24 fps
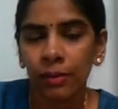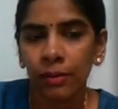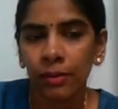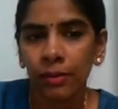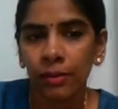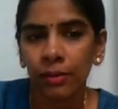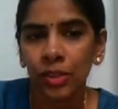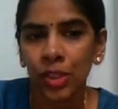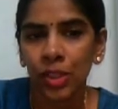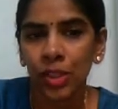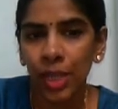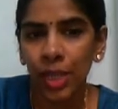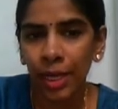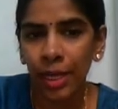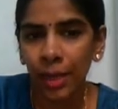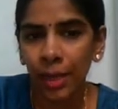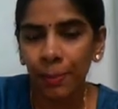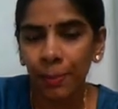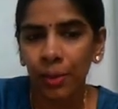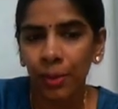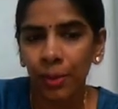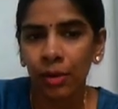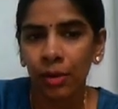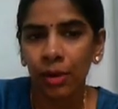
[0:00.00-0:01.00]

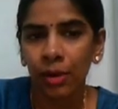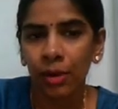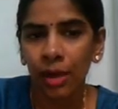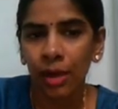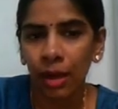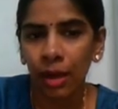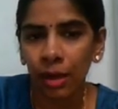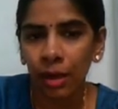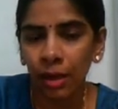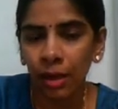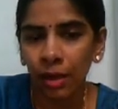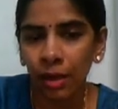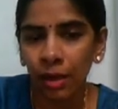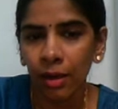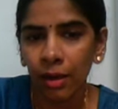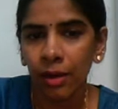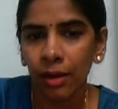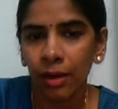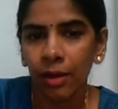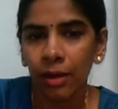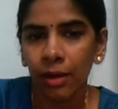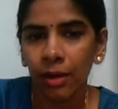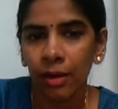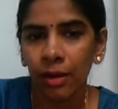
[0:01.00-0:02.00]
shape, color,
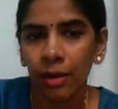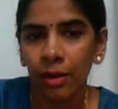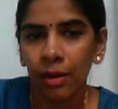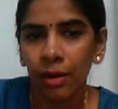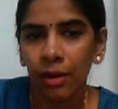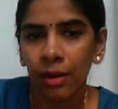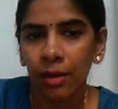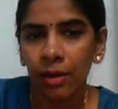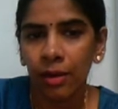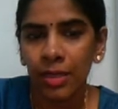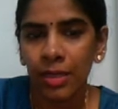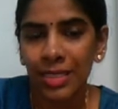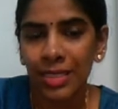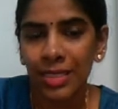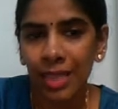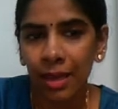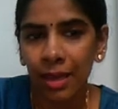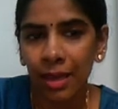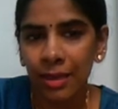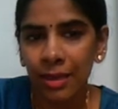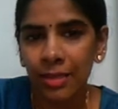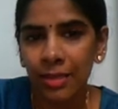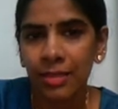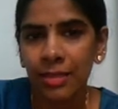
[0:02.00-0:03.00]

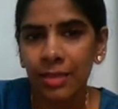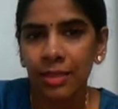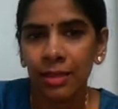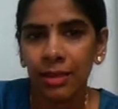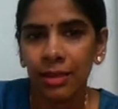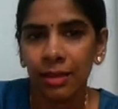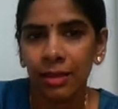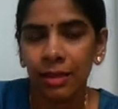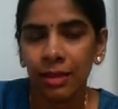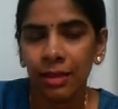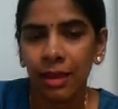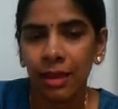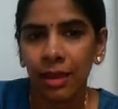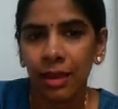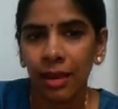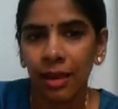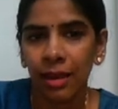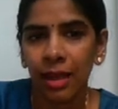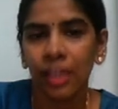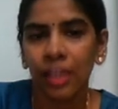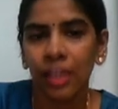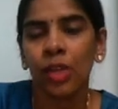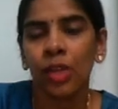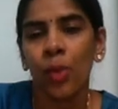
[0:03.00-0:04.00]
size
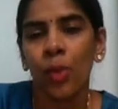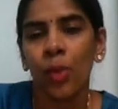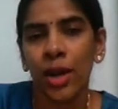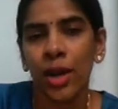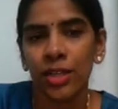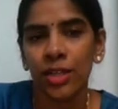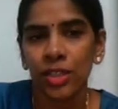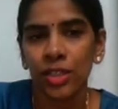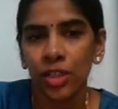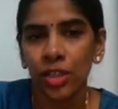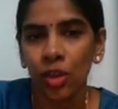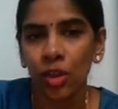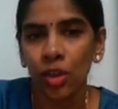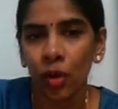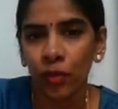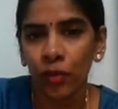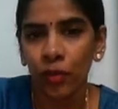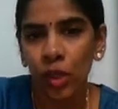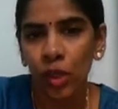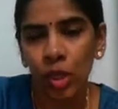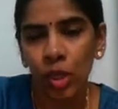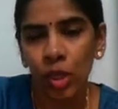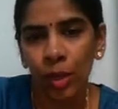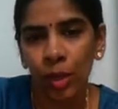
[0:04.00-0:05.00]
and the quantity of
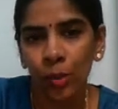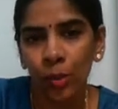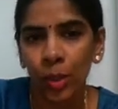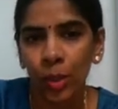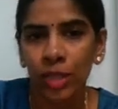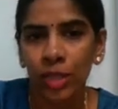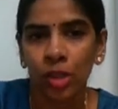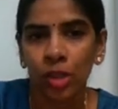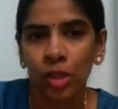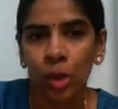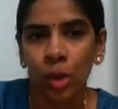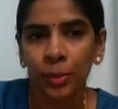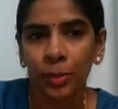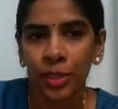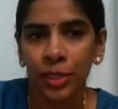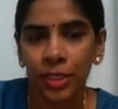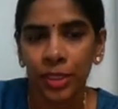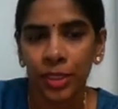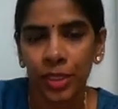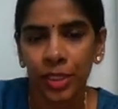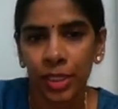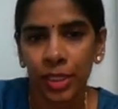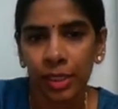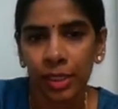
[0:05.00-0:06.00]
the one
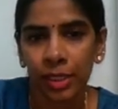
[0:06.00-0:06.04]
component.